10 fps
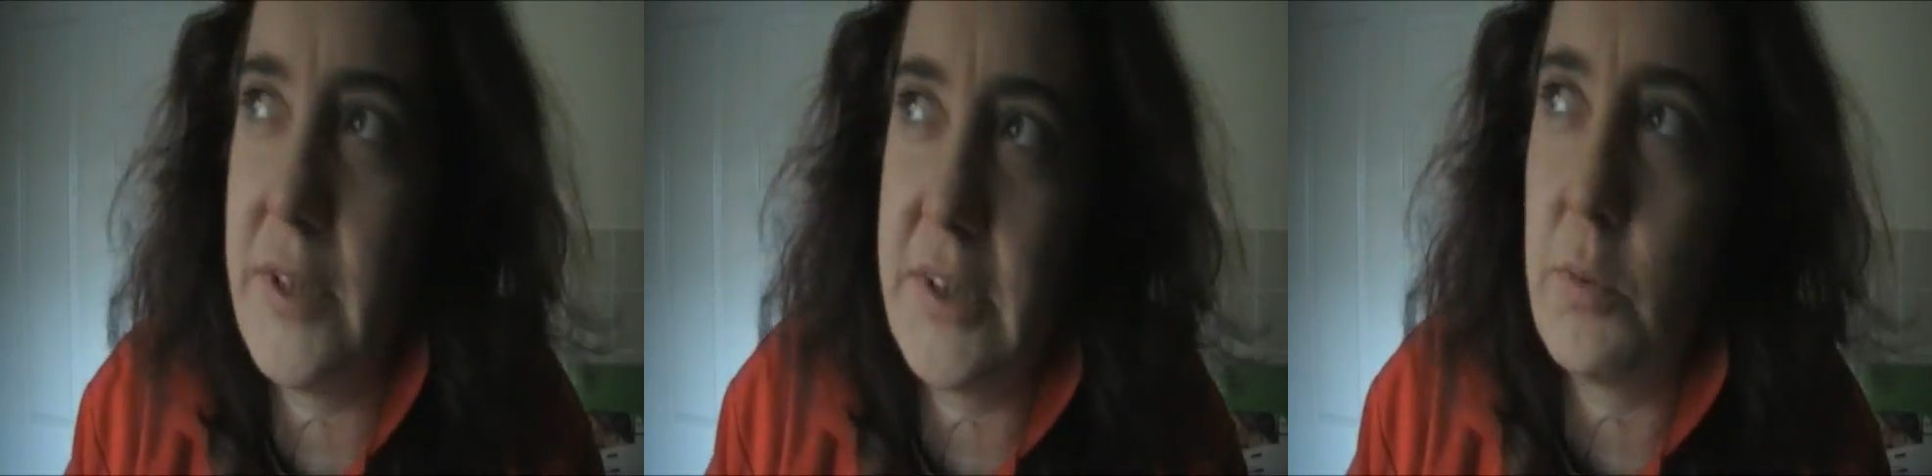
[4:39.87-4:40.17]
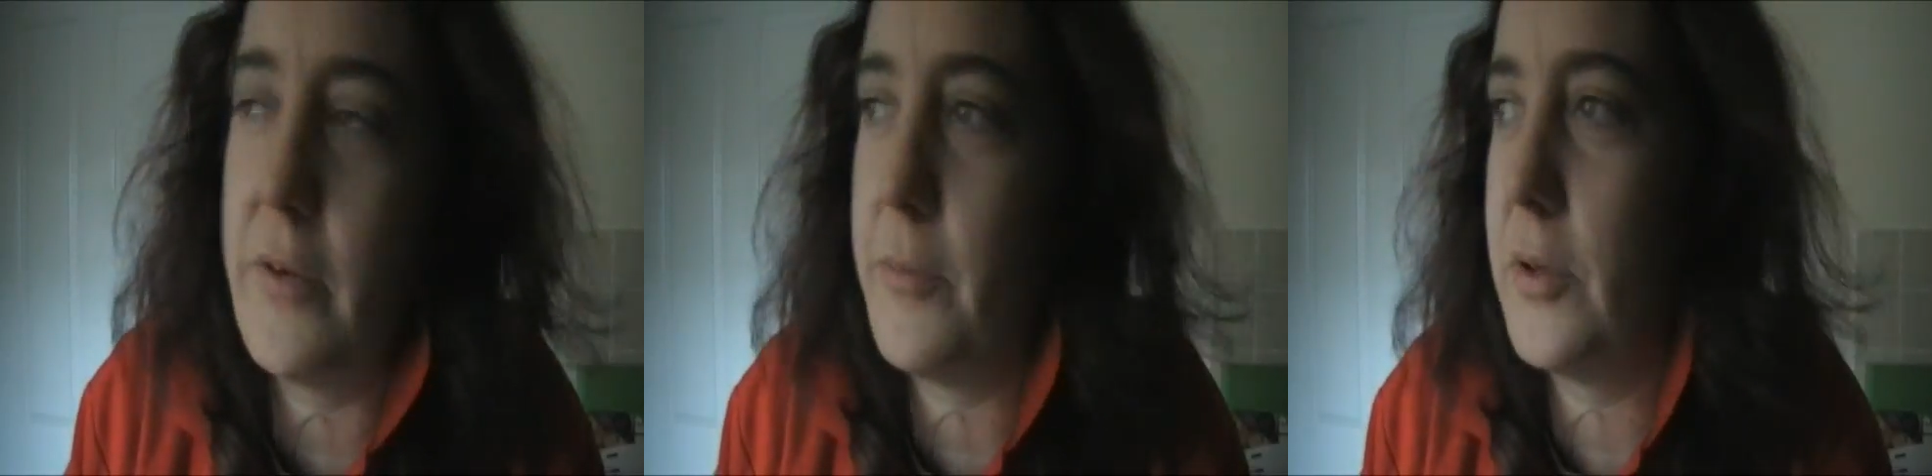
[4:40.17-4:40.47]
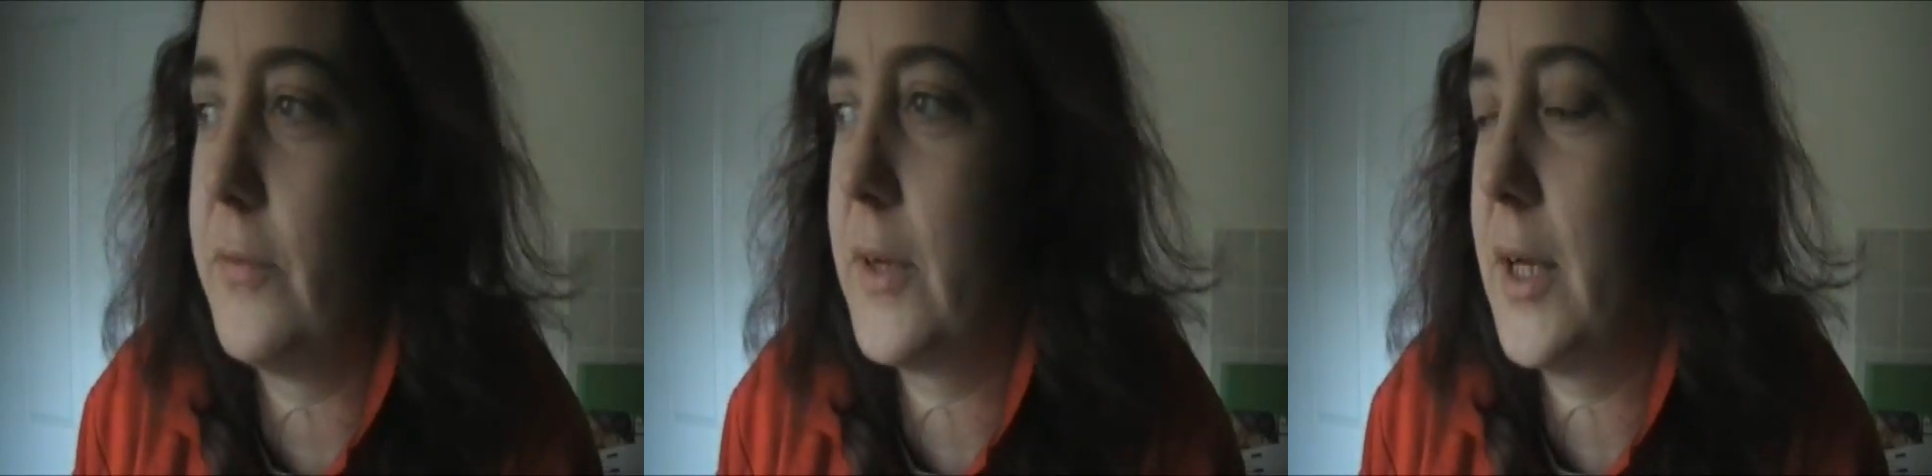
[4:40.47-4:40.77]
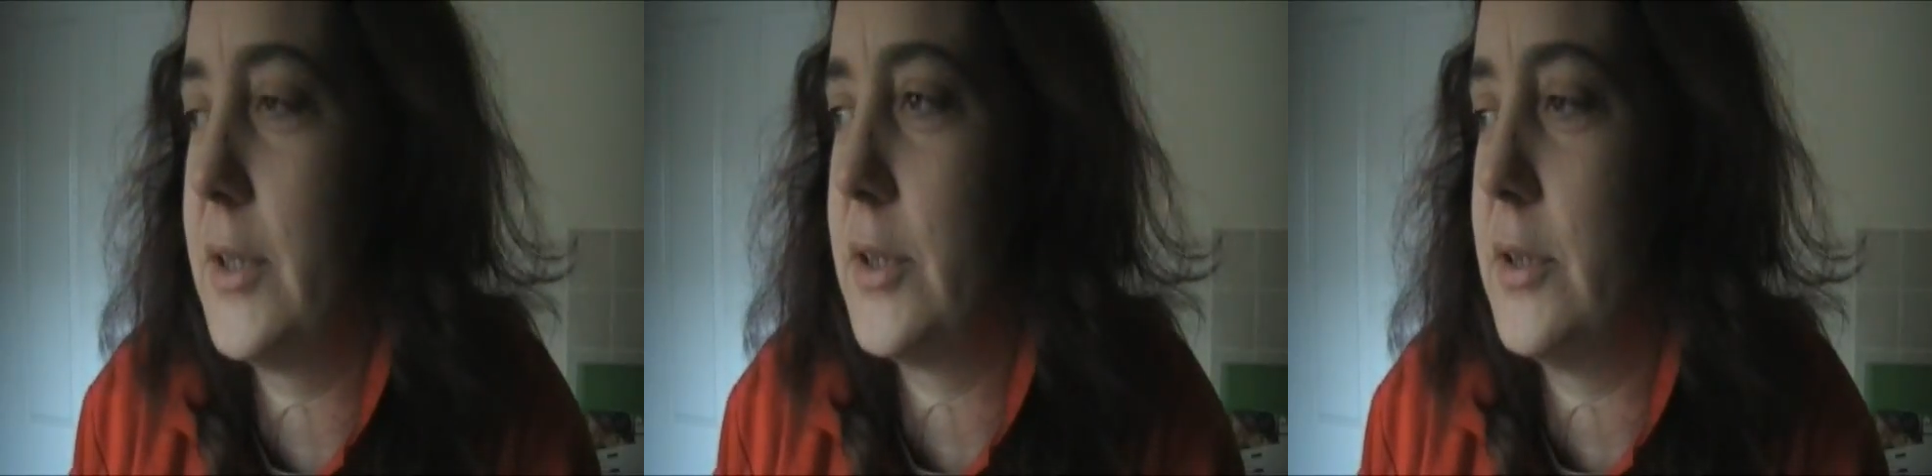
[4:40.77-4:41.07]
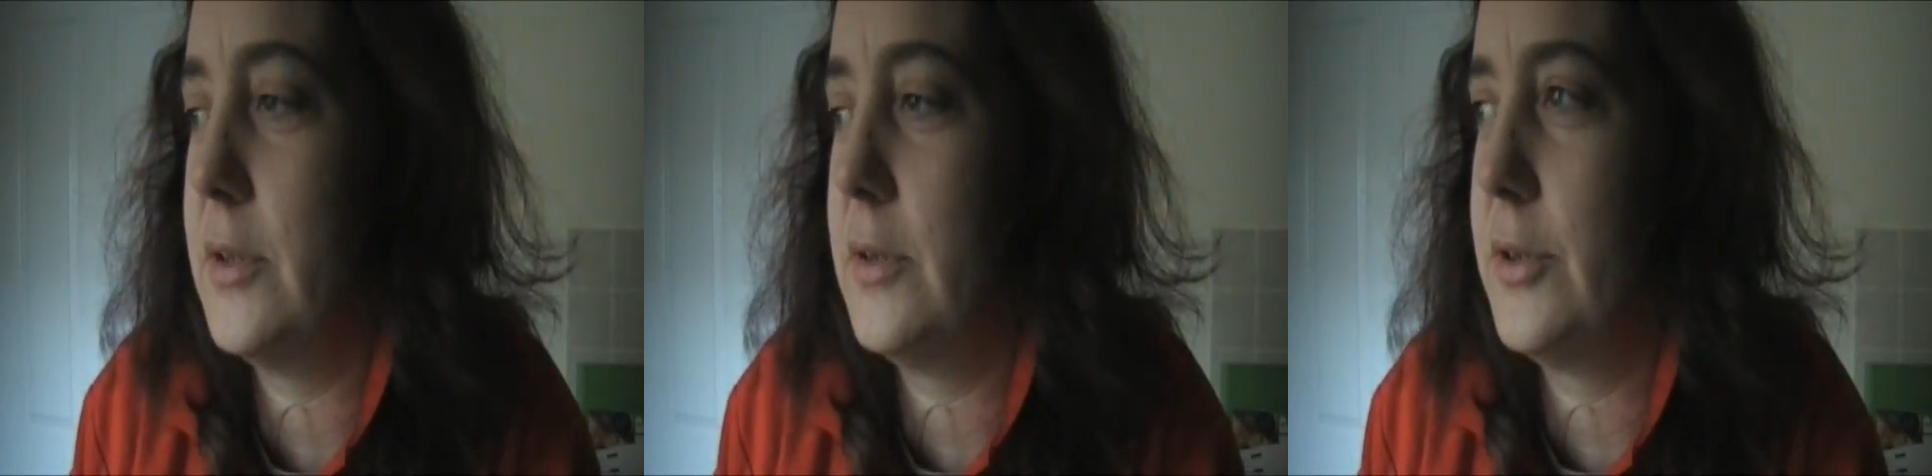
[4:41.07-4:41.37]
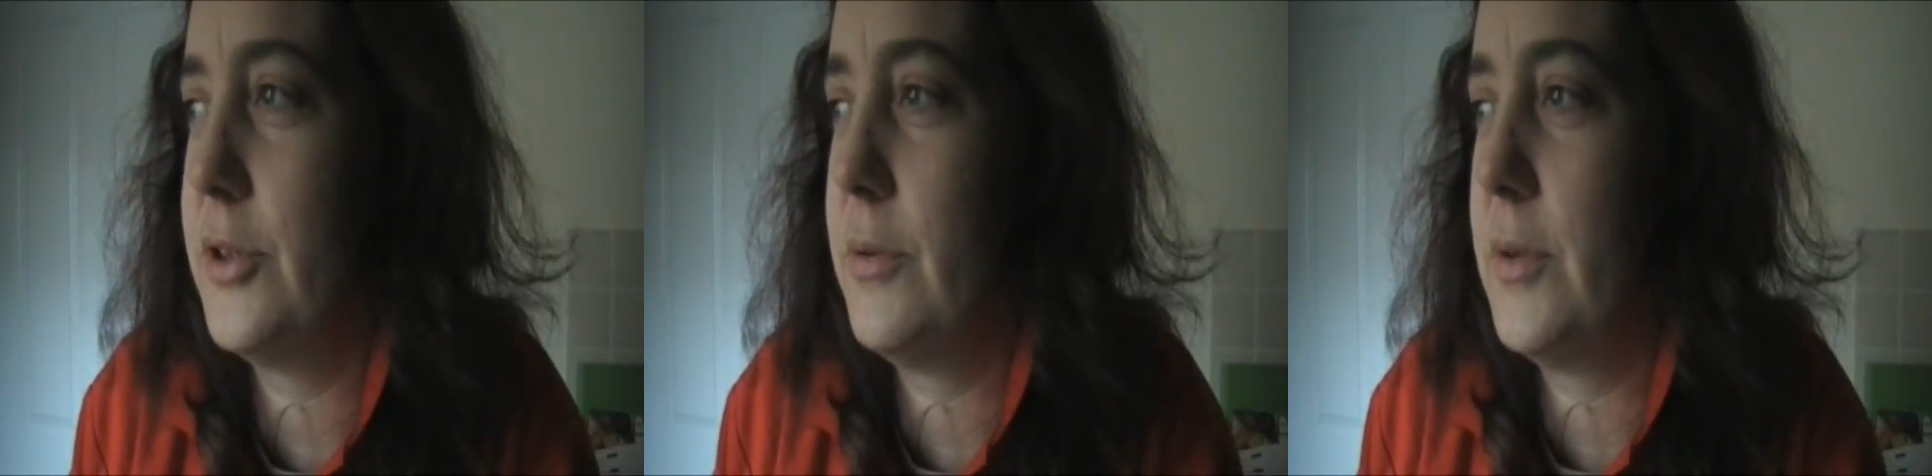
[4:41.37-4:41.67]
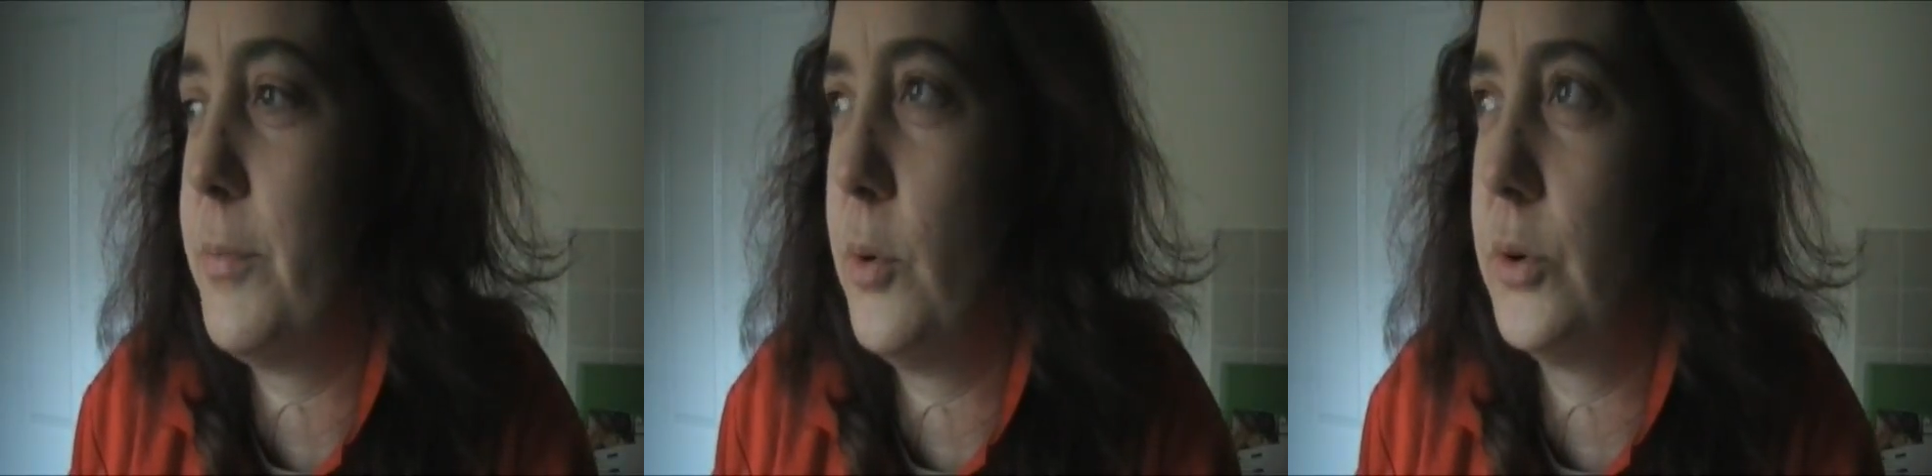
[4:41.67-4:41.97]
its weather modification to do with
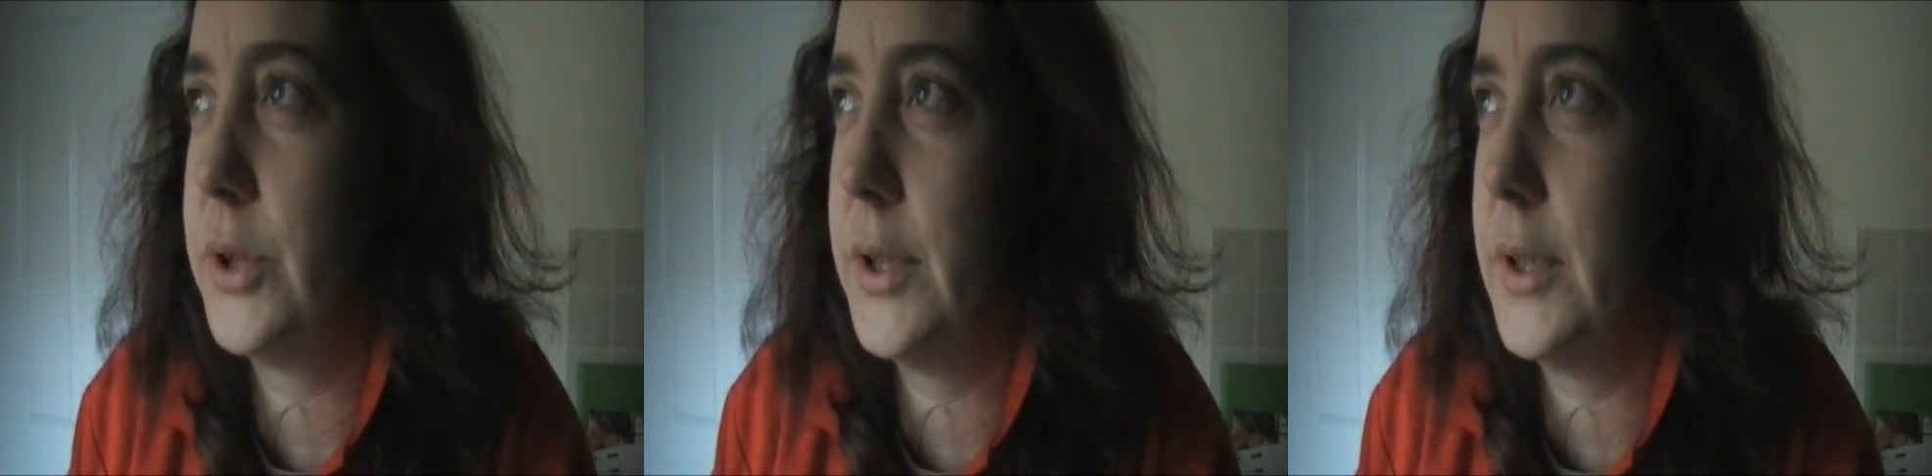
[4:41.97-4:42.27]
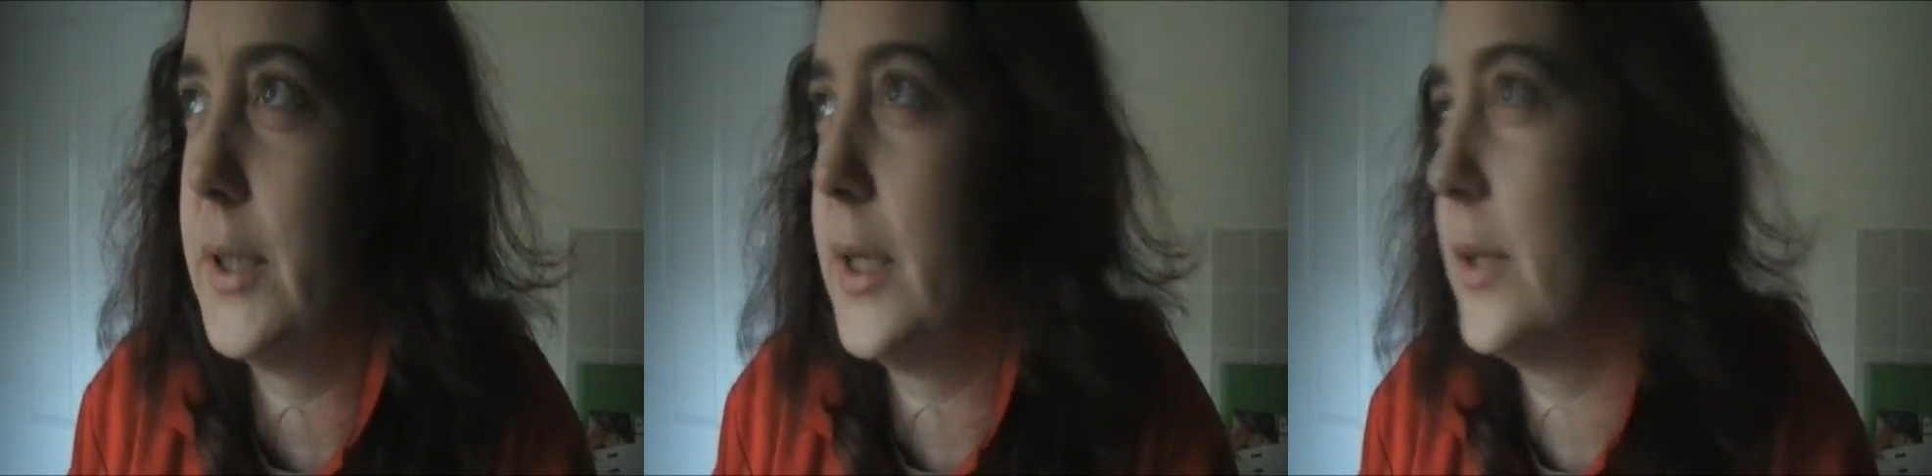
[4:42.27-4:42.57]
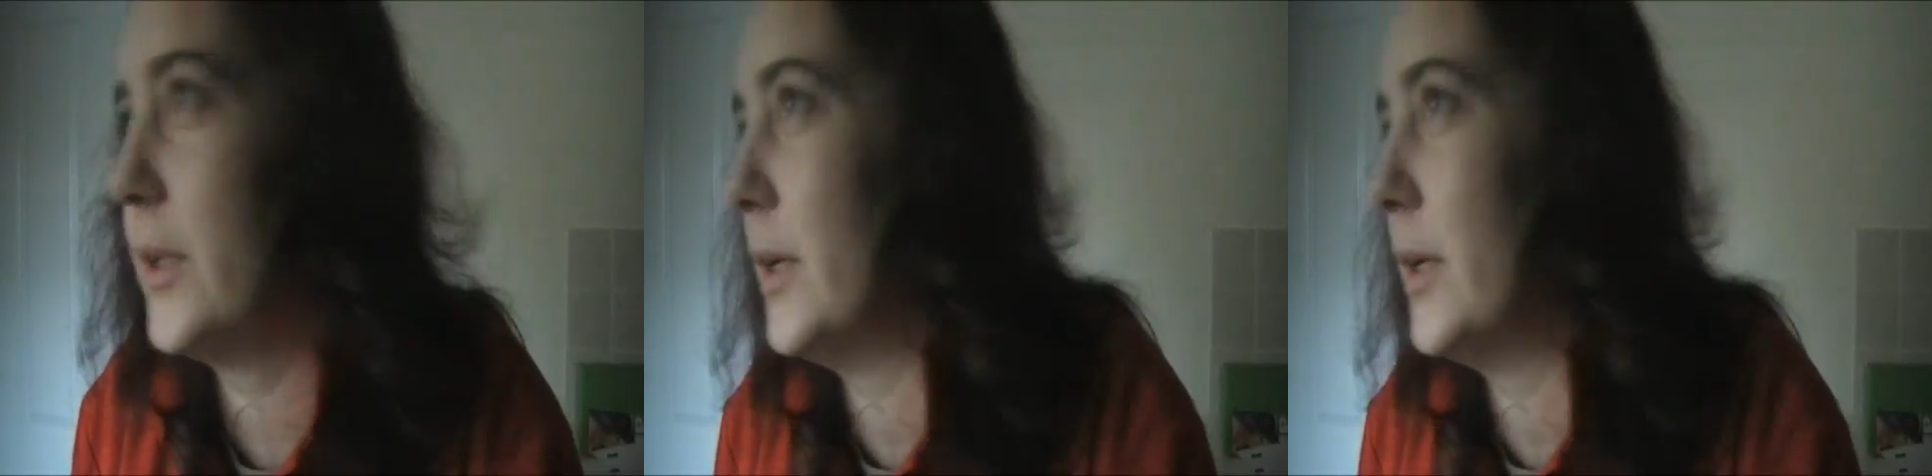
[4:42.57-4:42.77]
the bullshit that they're, I don't